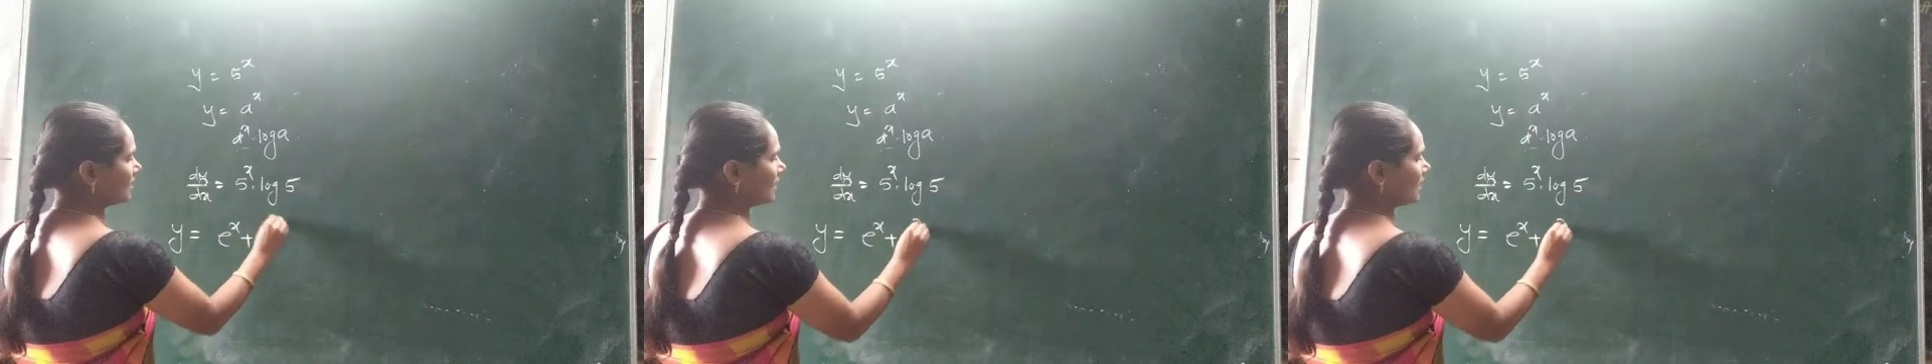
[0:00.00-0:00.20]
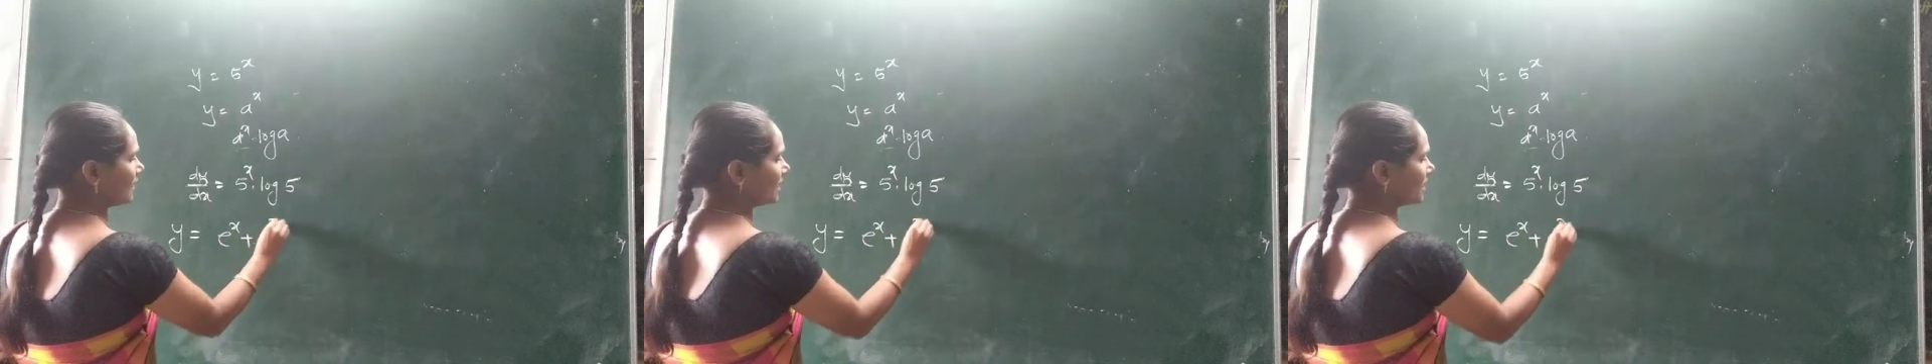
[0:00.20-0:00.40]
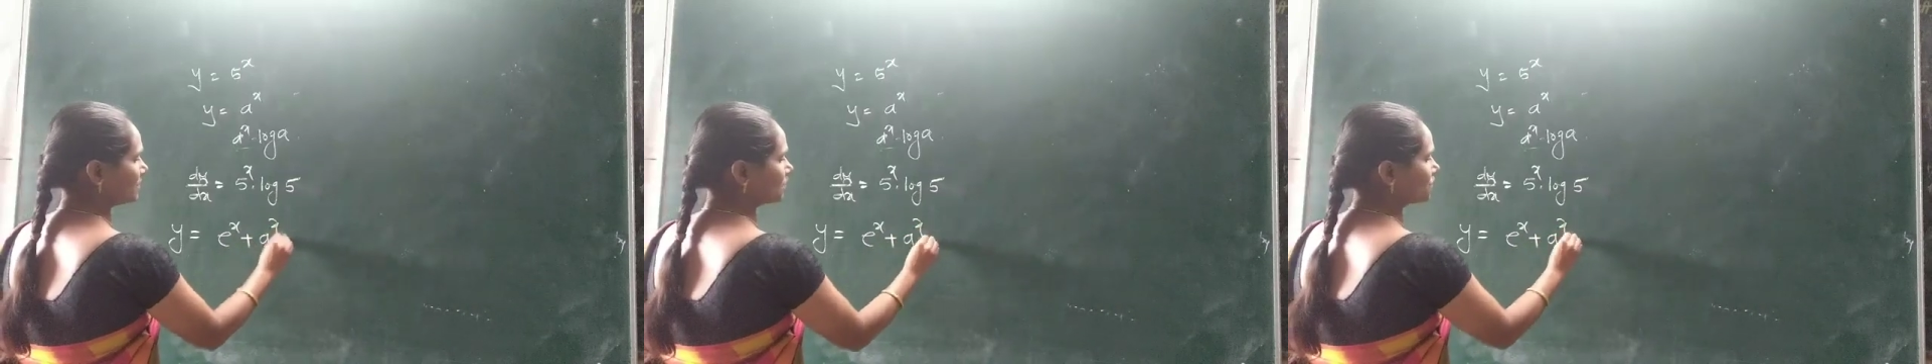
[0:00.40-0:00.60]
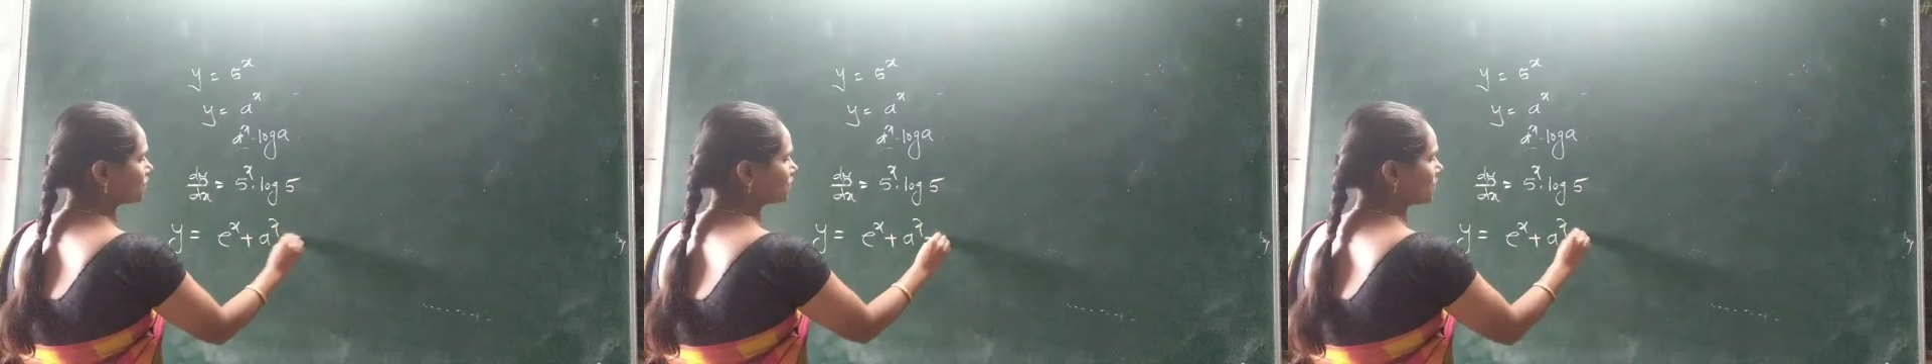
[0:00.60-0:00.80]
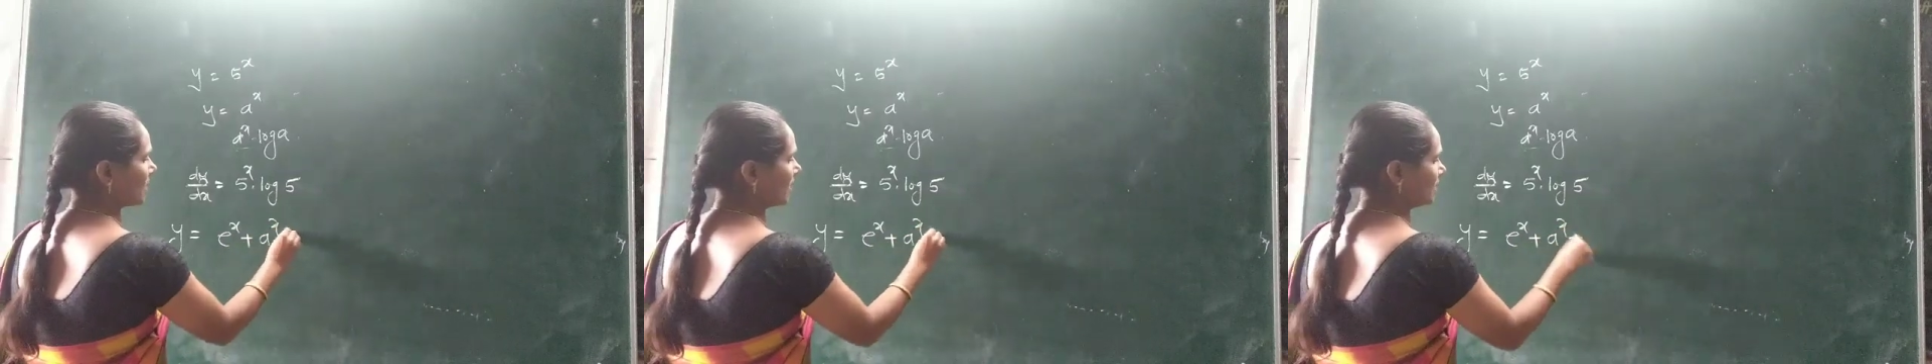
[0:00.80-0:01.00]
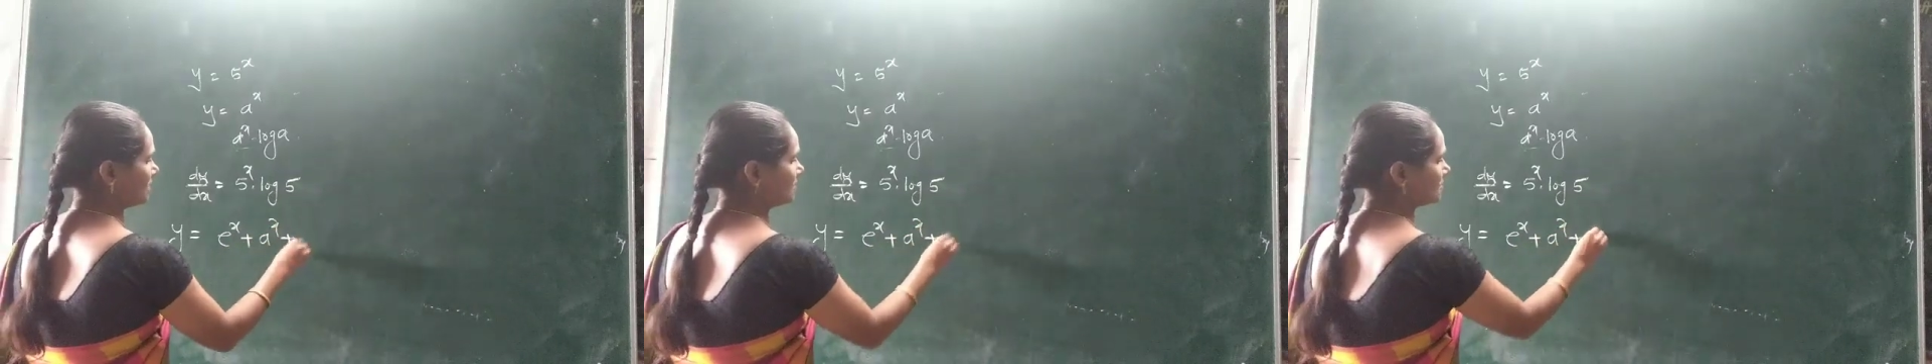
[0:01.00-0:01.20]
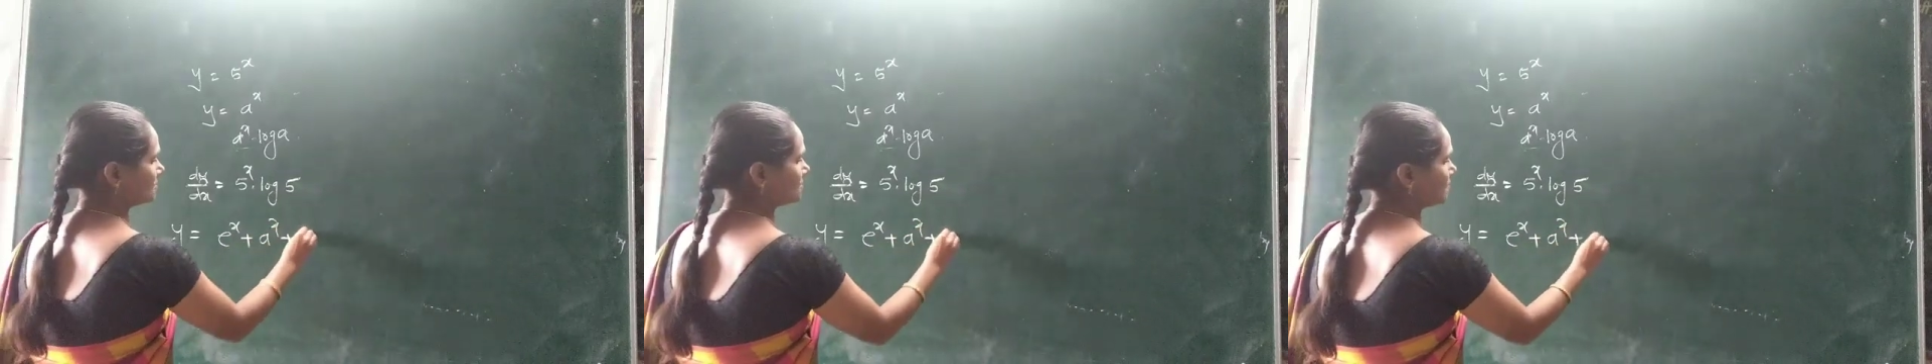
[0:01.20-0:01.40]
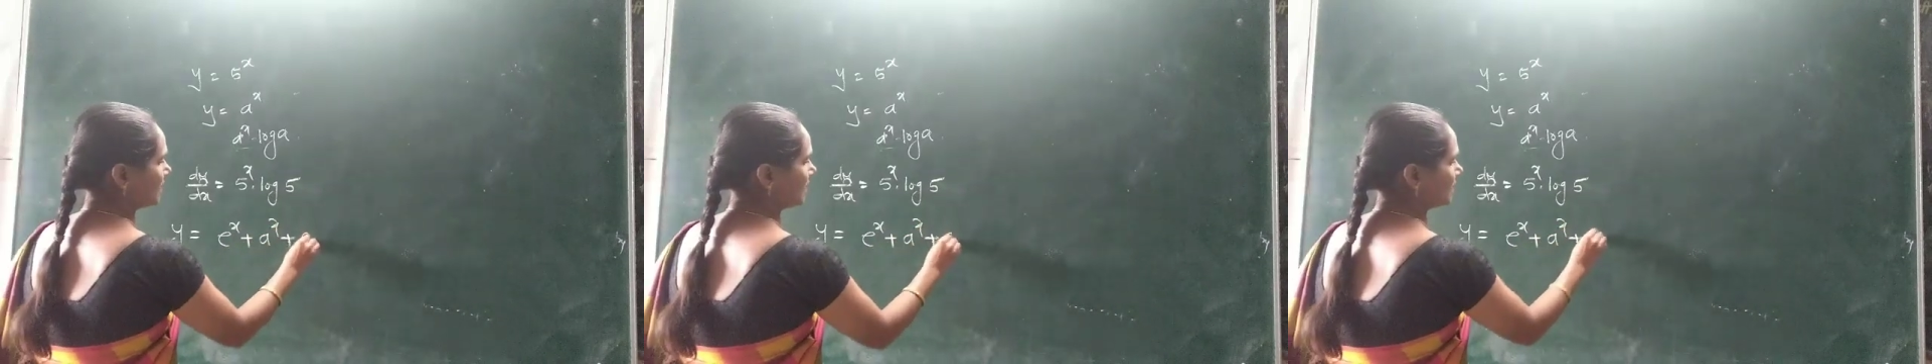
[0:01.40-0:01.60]
a raised to
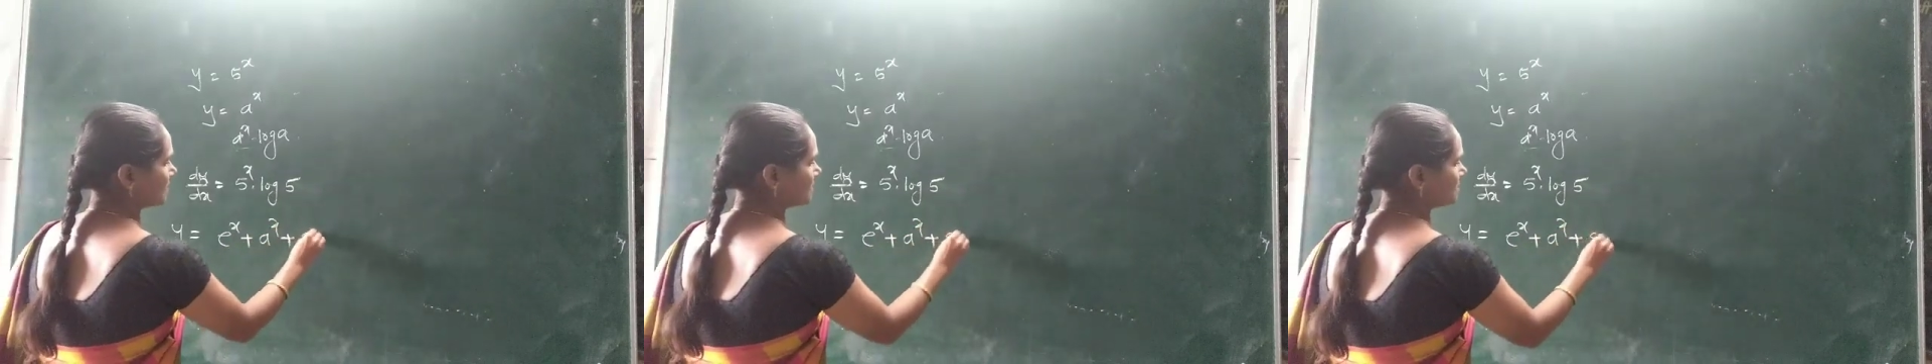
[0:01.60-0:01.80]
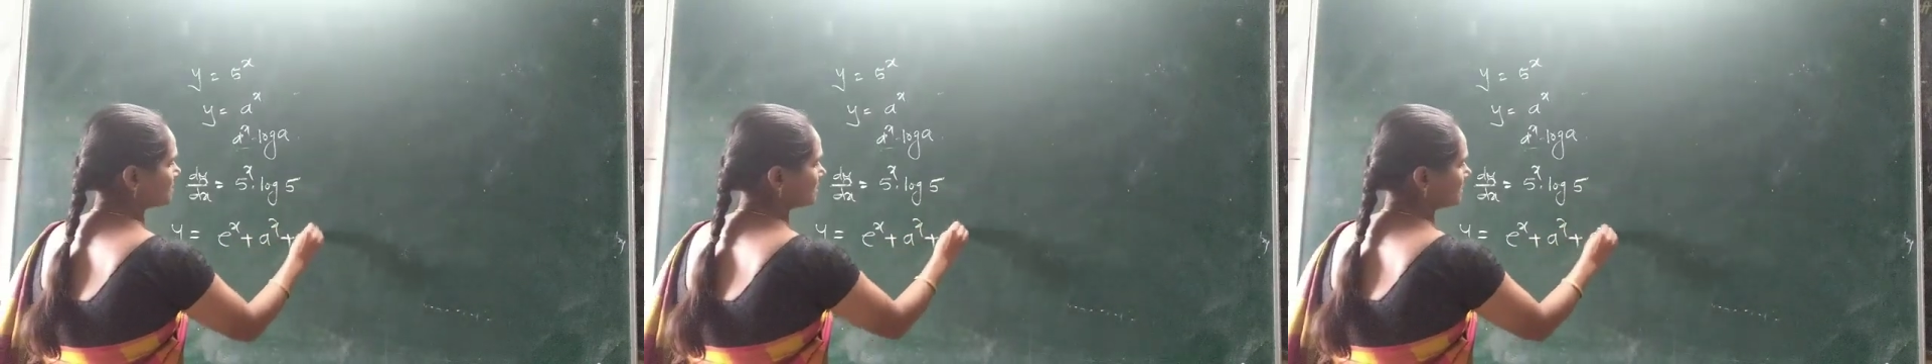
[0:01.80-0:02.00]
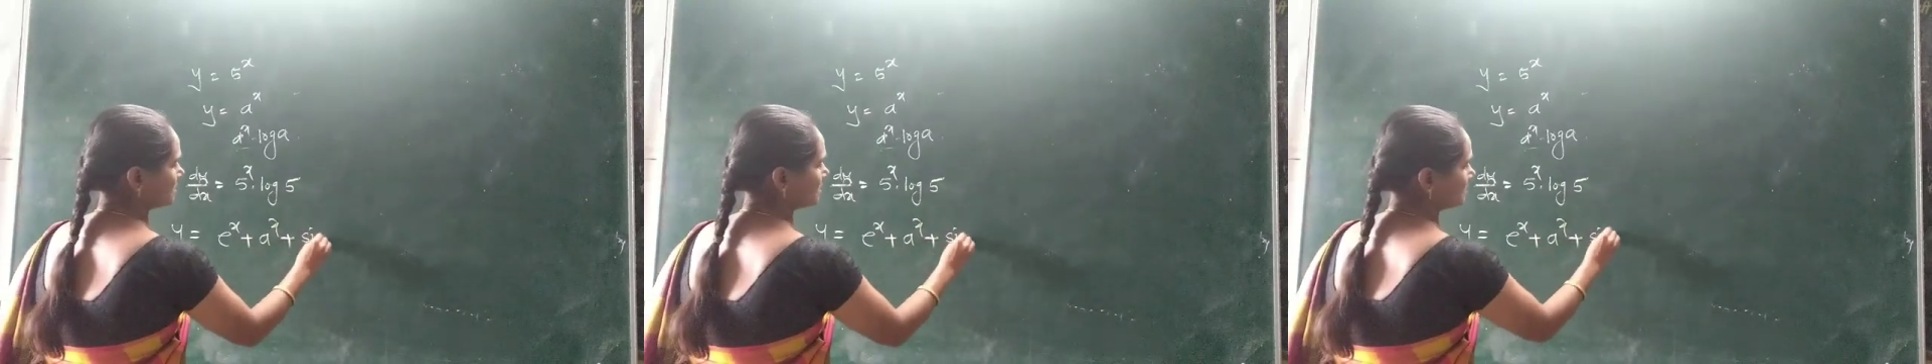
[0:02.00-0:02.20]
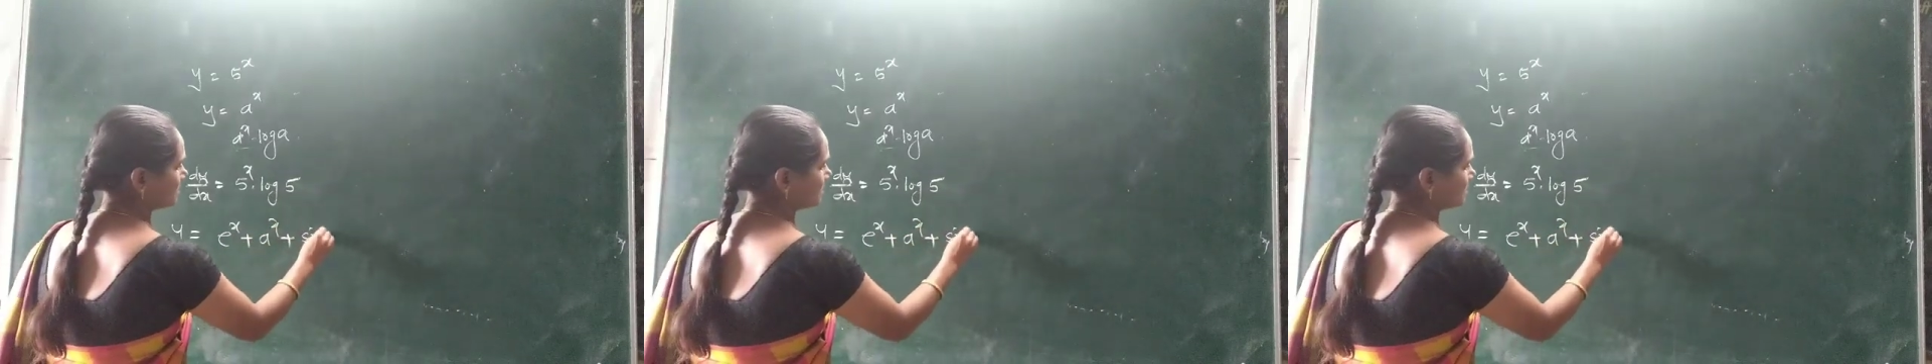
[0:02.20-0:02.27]
x plus